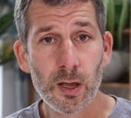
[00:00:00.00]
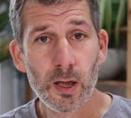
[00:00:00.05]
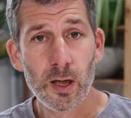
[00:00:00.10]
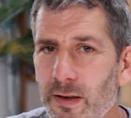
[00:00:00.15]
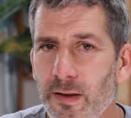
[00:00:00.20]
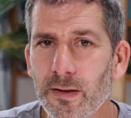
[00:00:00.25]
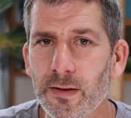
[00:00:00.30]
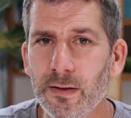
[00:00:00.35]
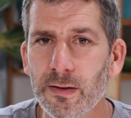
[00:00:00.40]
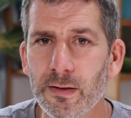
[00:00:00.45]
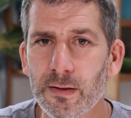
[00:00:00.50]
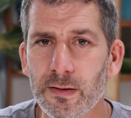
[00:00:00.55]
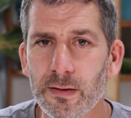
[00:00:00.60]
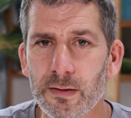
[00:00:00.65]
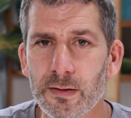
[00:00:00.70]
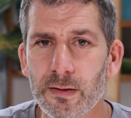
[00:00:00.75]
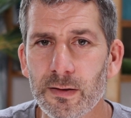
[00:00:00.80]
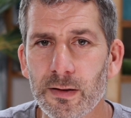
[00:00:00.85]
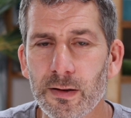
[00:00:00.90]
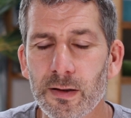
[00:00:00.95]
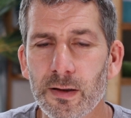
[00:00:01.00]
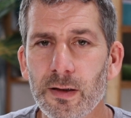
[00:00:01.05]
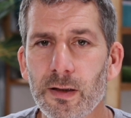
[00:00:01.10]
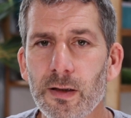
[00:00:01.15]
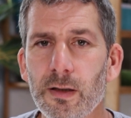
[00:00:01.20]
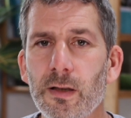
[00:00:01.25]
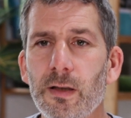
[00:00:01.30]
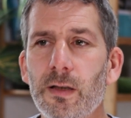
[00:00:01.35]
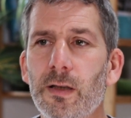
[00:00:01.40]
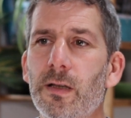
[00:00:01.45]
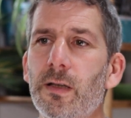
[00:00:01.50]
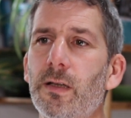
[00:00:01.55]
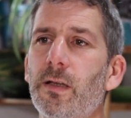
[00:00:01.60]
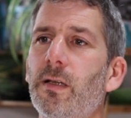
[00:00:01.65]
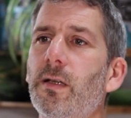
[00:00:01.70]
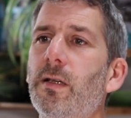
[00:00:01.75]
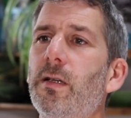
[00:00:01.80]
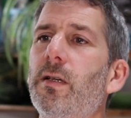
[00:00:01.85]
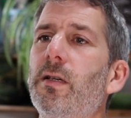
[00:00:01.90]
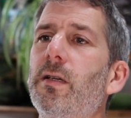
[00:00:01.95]
Can you say which topics are going to come up
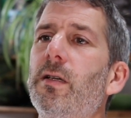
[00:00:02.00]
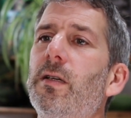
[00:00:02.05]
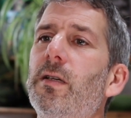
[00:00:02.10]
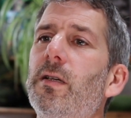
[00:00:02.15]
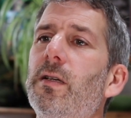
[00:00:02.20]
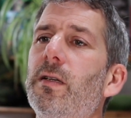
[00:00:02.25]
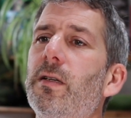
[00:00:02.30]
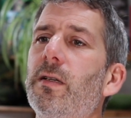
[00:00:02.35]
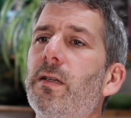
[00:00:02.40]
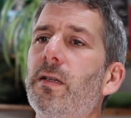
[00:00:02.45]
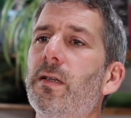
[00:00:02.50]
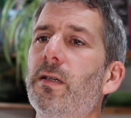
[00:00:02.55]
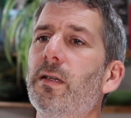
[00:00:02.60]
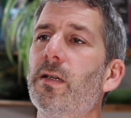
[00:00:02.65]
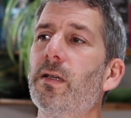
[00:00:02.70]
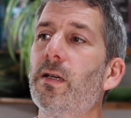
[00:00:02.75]
in, in the exams?